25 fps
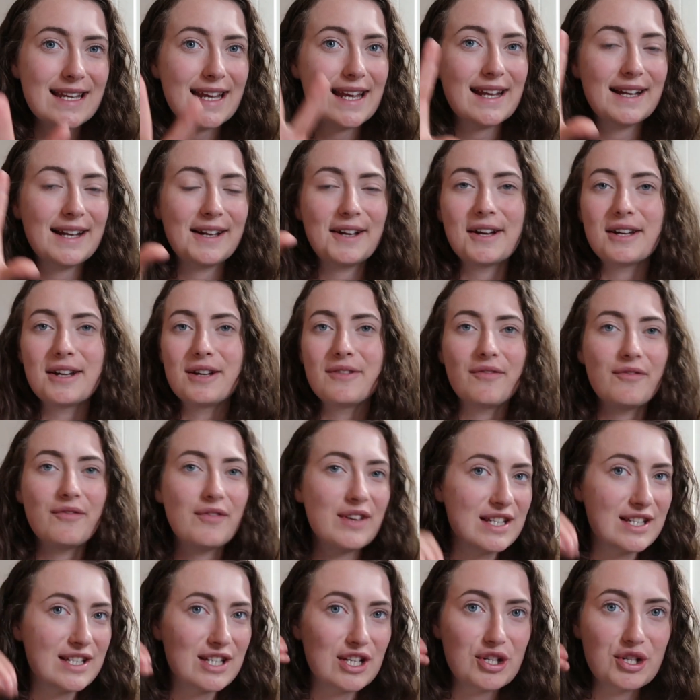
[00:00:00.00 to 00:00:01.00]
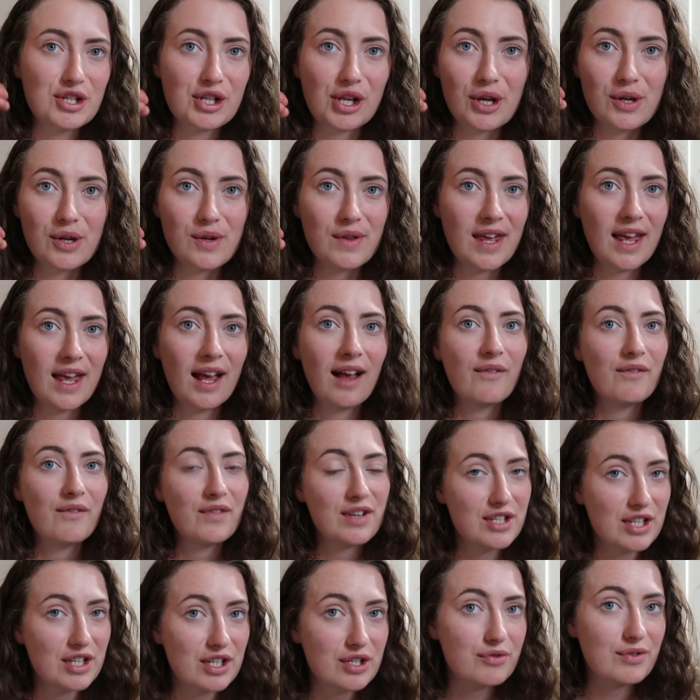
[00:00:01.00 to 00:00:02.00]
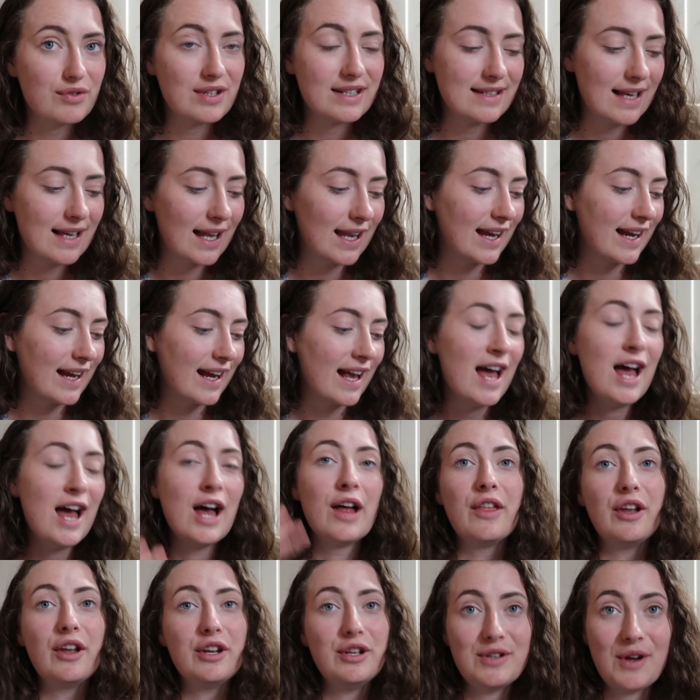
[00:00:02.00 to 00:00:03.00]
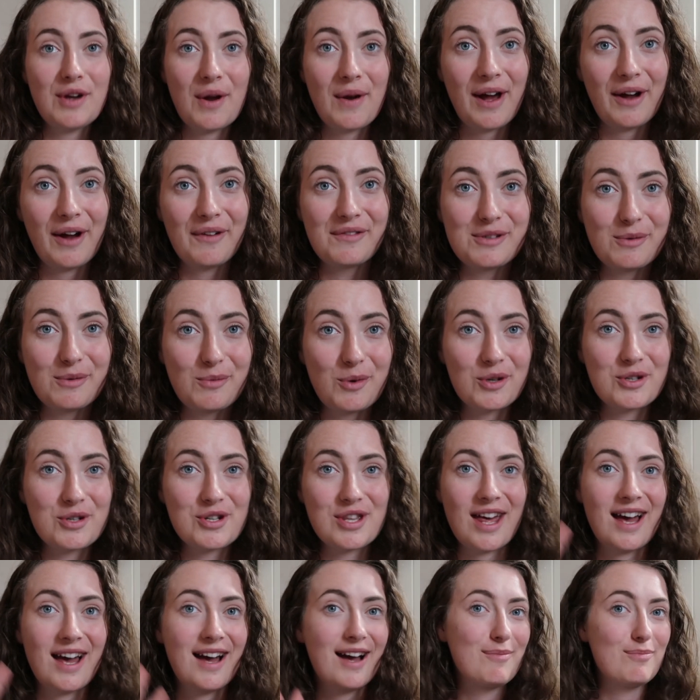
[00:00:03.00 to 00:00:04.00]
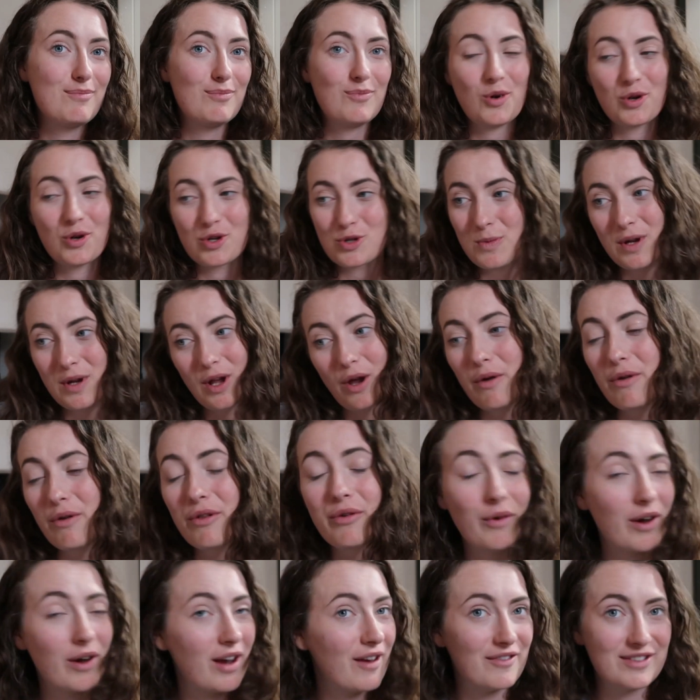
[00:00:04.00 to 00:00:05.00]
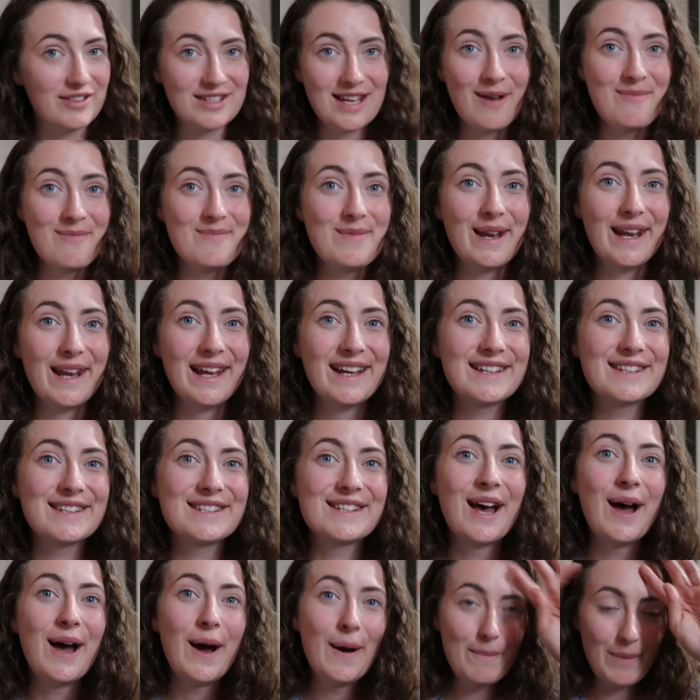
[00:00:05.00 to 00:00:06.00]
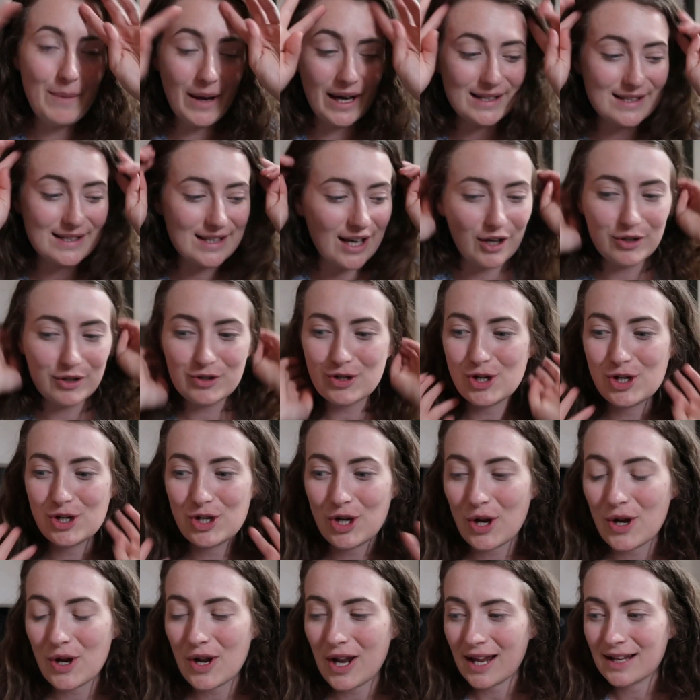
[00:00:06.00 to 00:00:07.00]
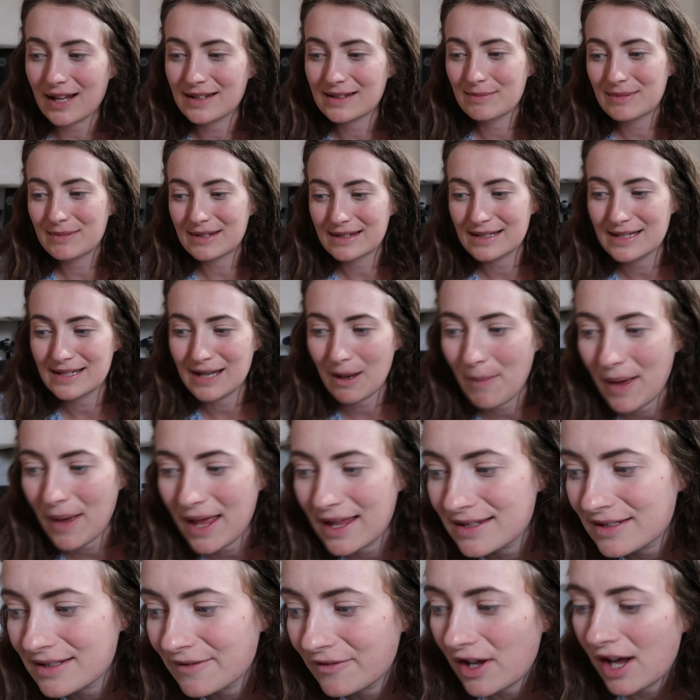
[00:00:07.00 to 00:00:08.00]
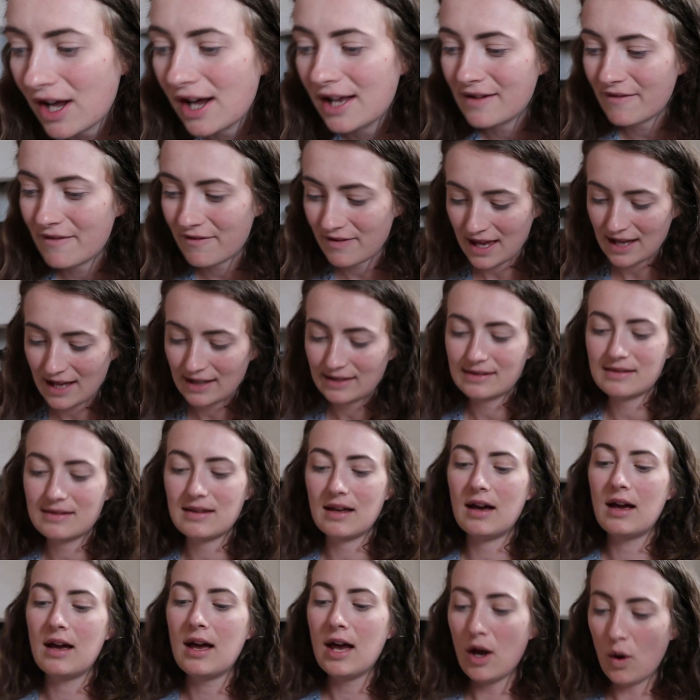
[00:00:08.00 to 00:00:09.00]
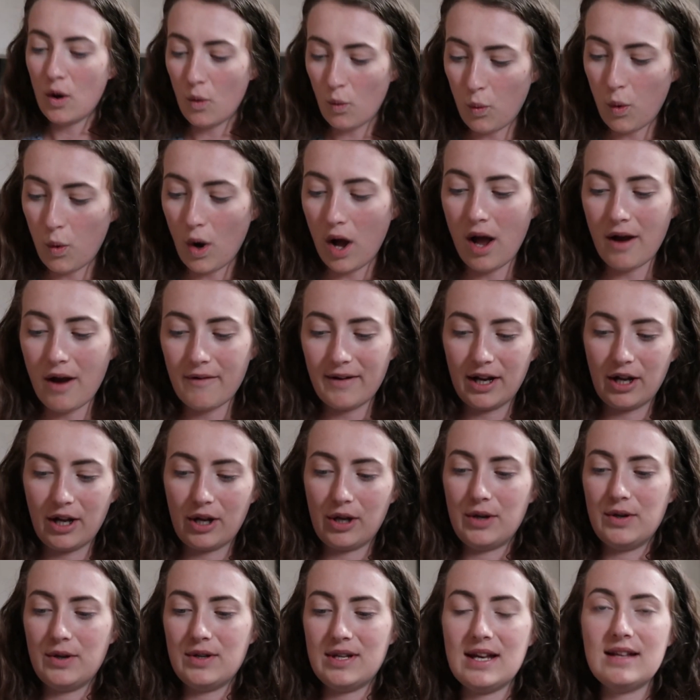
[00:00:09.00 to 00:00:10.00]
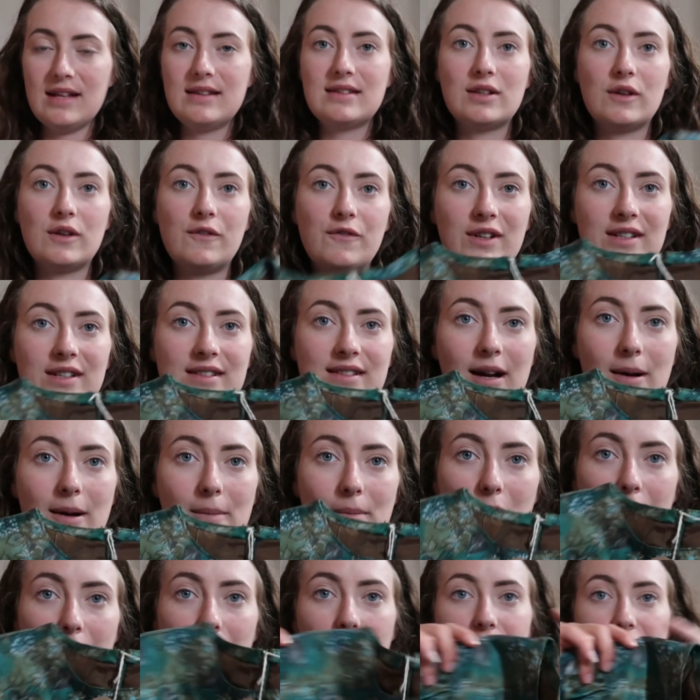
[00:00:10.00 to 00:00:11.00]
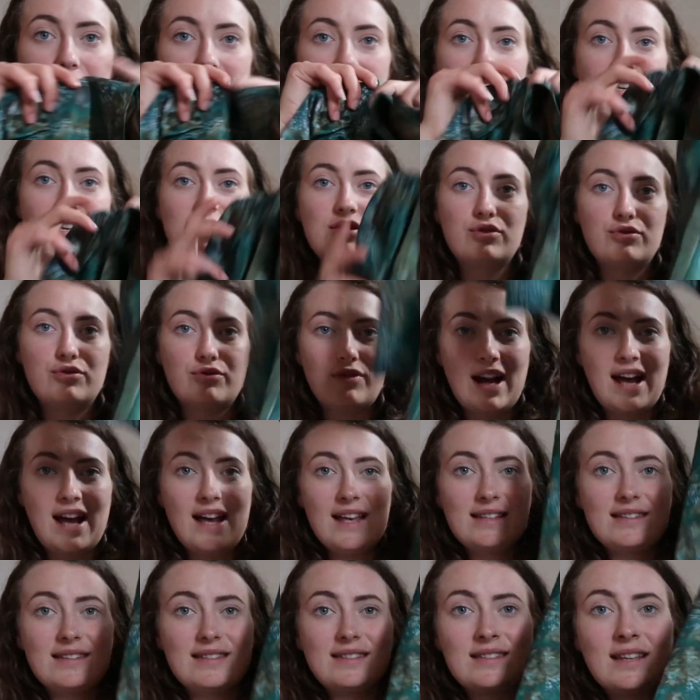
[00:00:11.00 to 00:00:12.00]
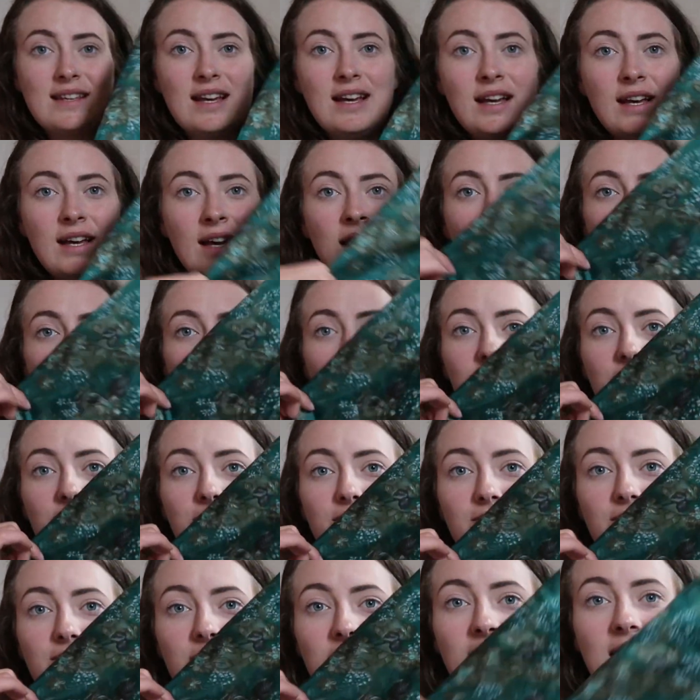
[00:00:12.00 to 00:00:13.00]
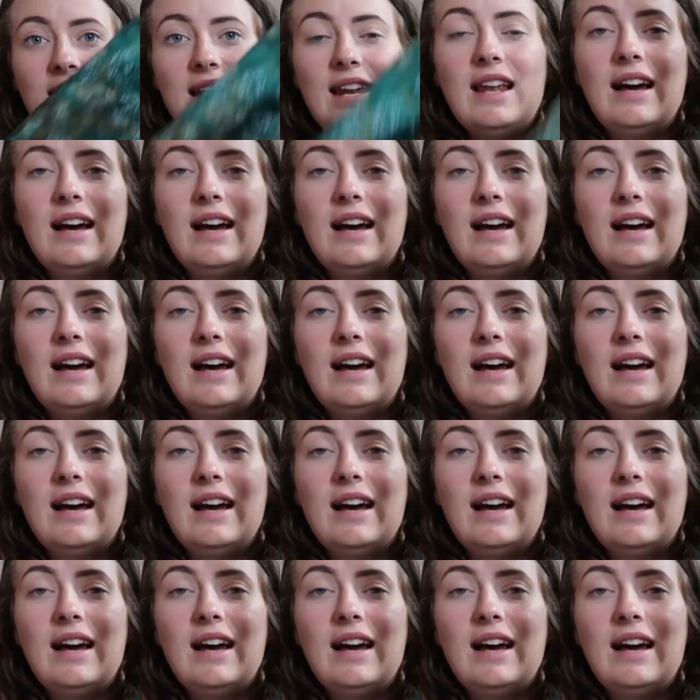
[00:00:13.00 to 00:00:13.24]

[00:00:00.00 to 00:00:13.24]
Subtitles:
in kind of vintage clothing and vintage reselling, then you don't have to watch that and watch me go through it for 10 minutes. But I'll just show you like some snippets of kind of things that were included. So for example, this dress, I really